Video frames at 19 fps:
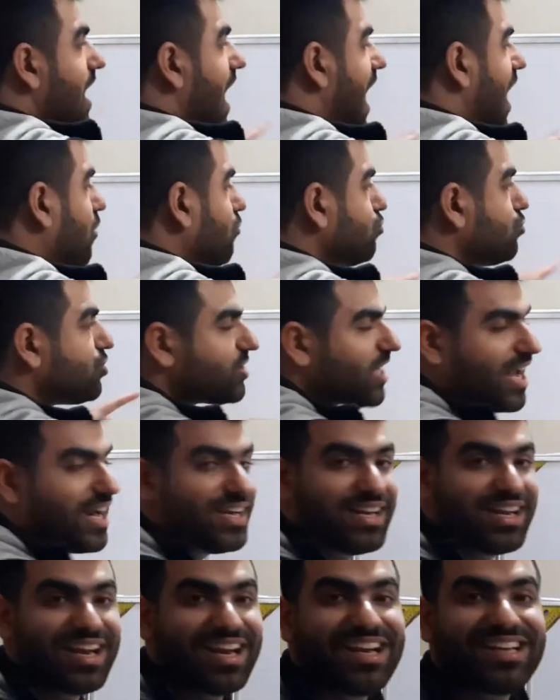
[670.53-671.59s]

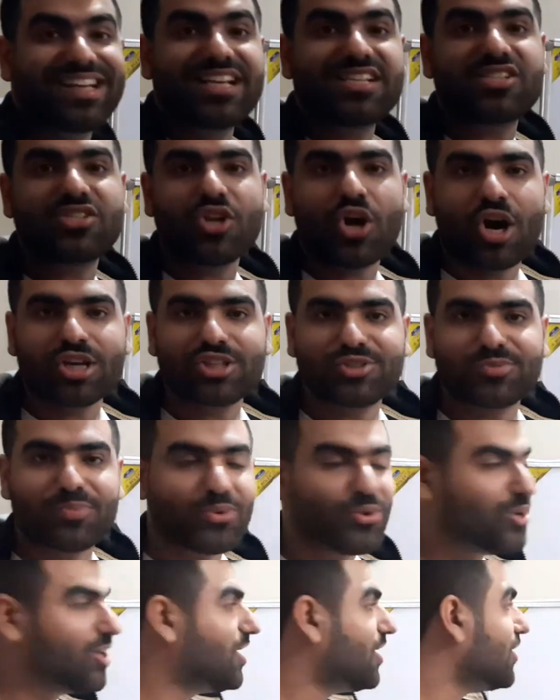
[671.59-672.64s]
outside it is North
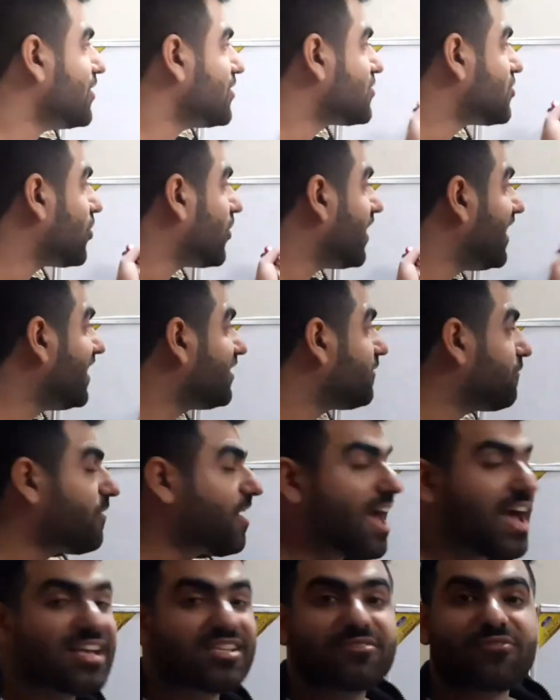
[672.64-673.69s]
Pole. So it
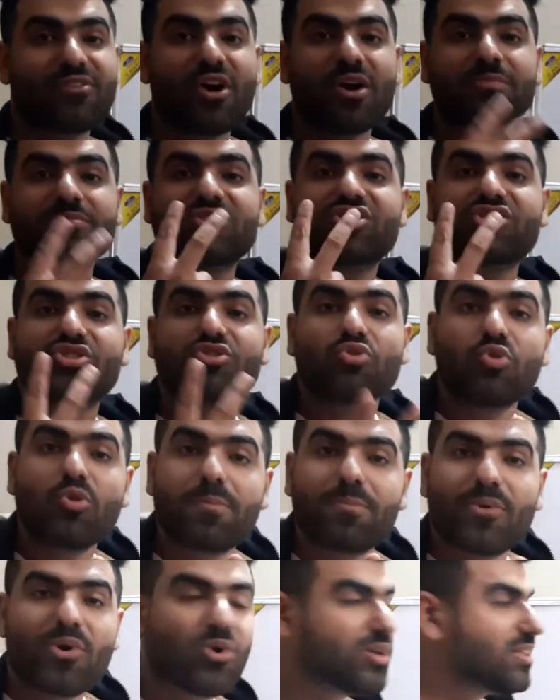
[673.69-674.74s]
has forms two
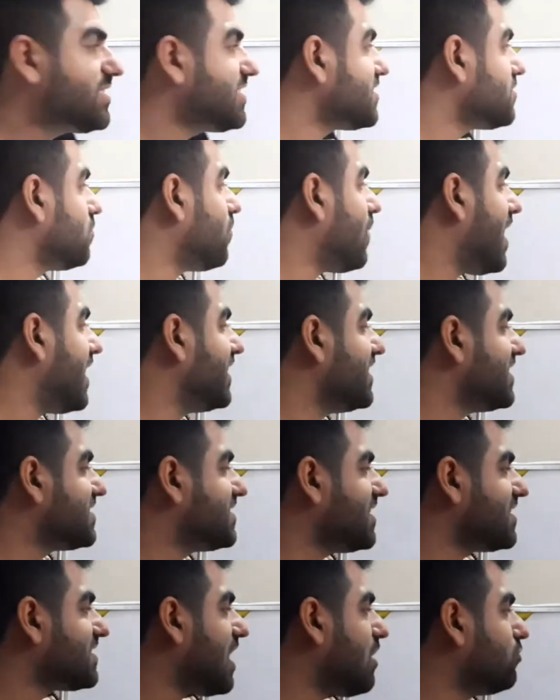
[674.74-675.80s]
poles, one is the
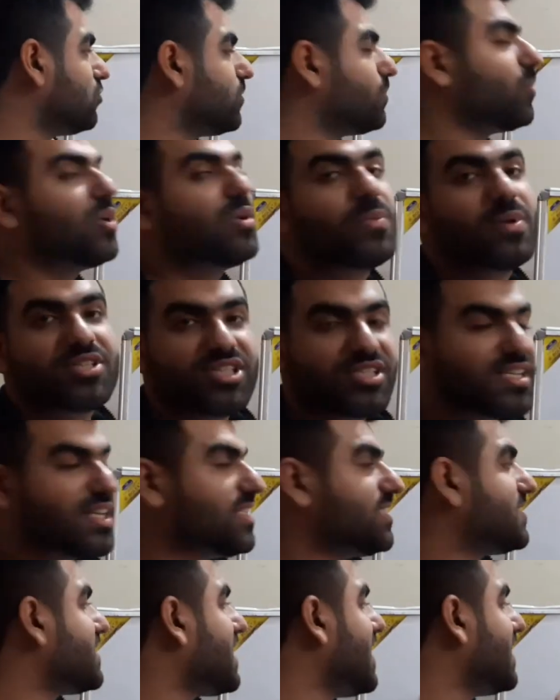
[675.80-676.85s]
South Pole which is
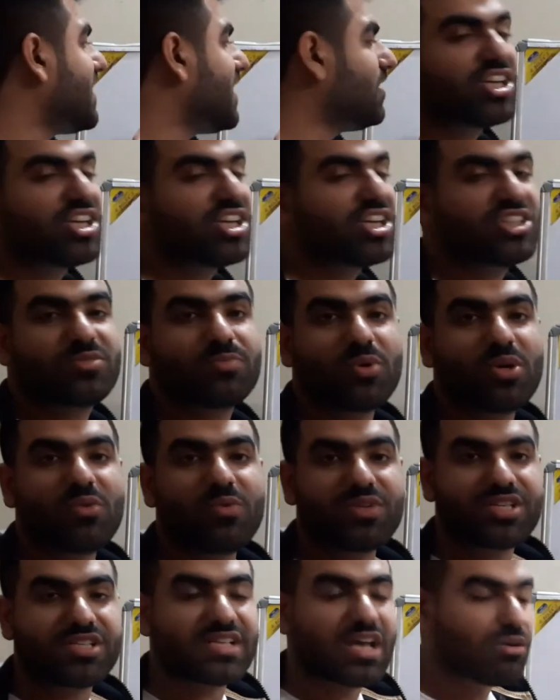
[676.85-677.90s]
inside and North Pole which
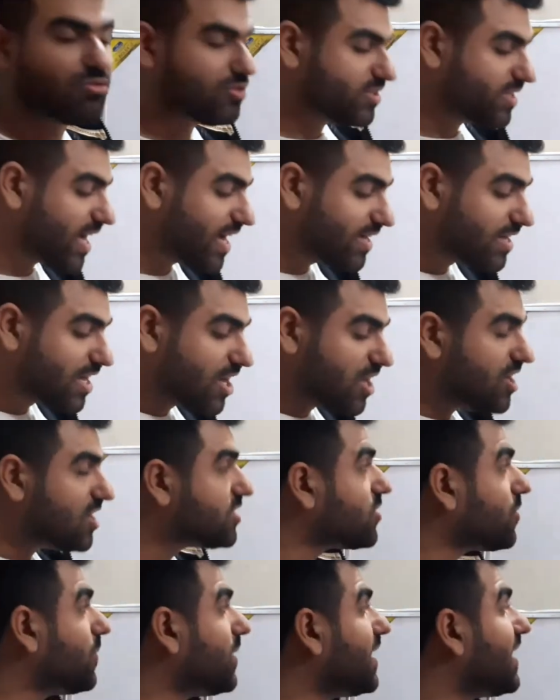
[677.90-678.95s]
is outside.
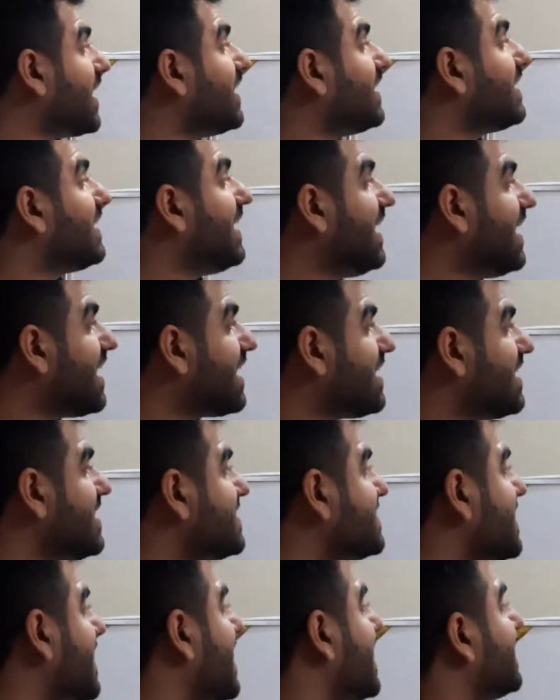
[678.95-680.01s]
So we can clearly
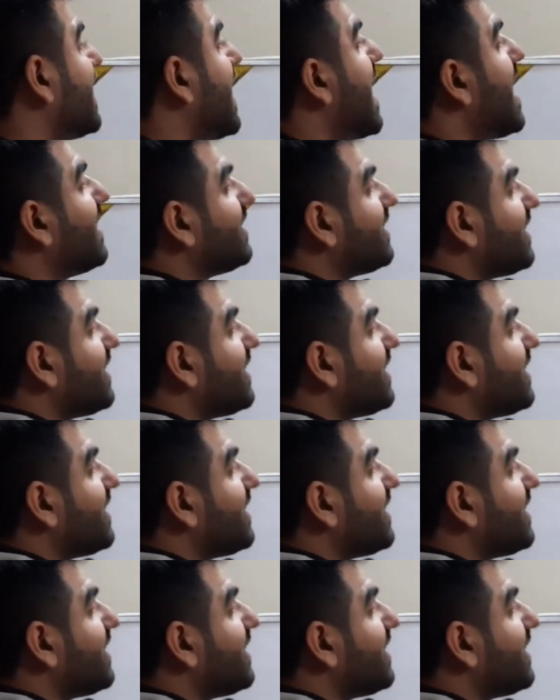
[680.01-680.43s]
say that